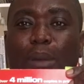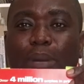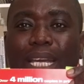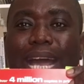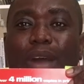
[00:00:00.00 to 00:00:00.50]

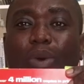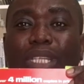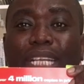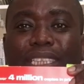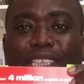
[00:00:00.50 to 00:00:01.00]
Biblical
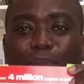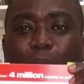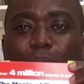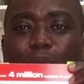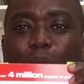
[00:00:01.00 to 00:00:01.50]
quotations,
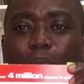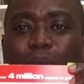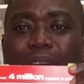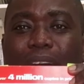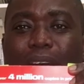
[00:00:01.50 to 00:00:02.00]
baby
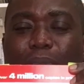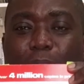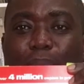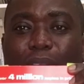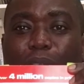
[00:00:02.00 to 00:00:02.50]
womb,
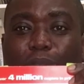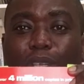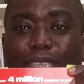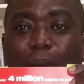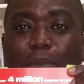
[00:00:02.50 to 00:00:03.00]
Nippano
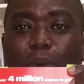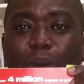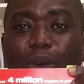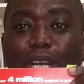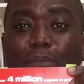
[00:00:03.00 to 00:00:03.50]
trust our book
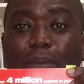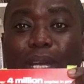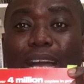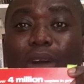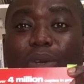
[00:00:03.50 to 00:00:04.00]
way, or the
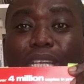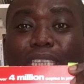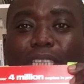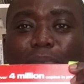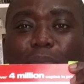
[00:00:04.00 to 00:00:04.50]
biblical
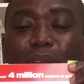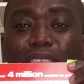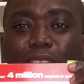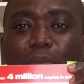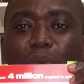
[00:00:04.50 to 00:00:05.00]
quotations, baby
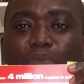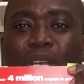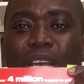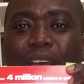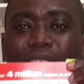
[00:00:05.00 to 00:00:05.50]
shamu,
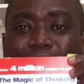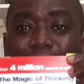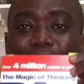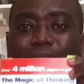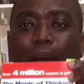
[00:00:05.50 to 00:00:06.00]
and to
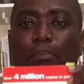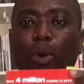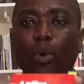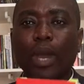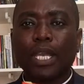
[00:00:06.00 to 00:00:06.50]
kinds our
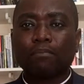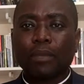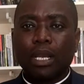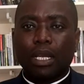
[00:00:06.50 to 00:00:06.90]
book way.